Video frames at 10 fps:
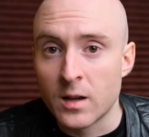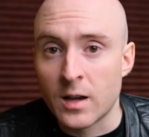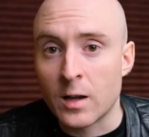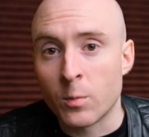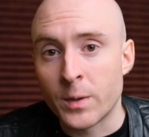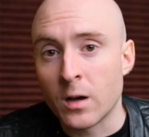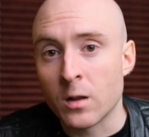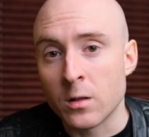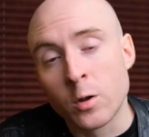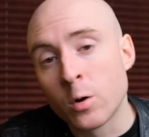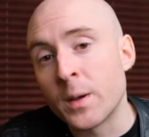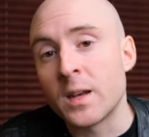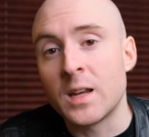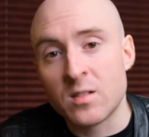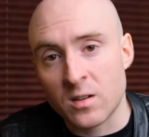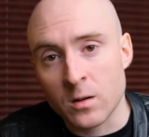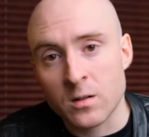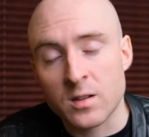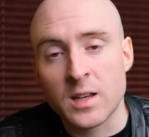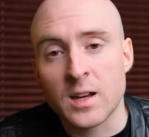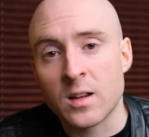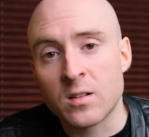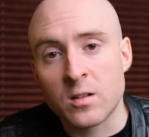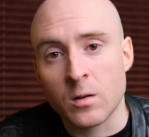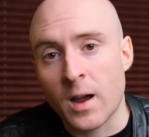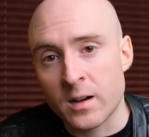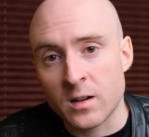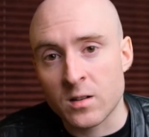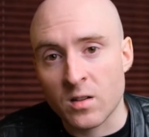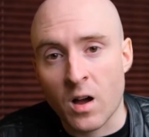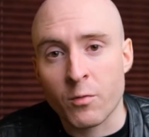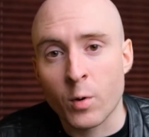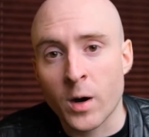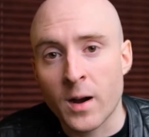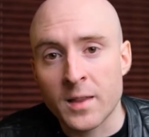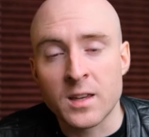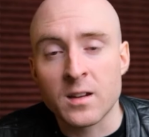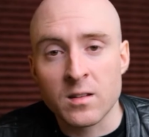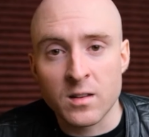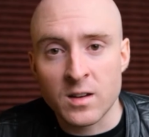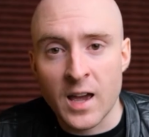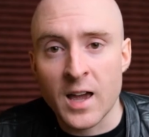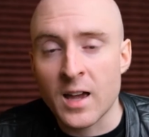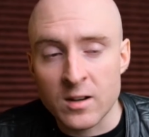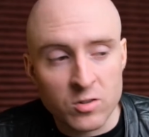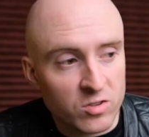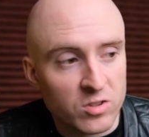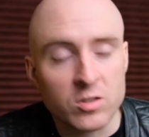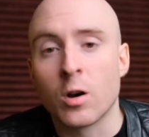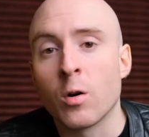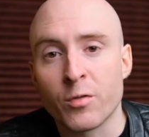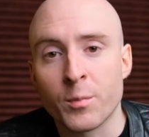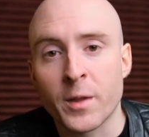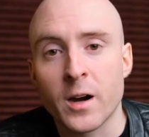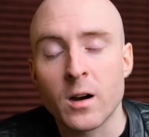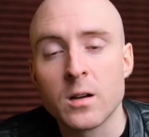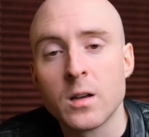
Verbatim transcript: It'll be a little bit easier to get into your editing software at the end of the day and just go from there.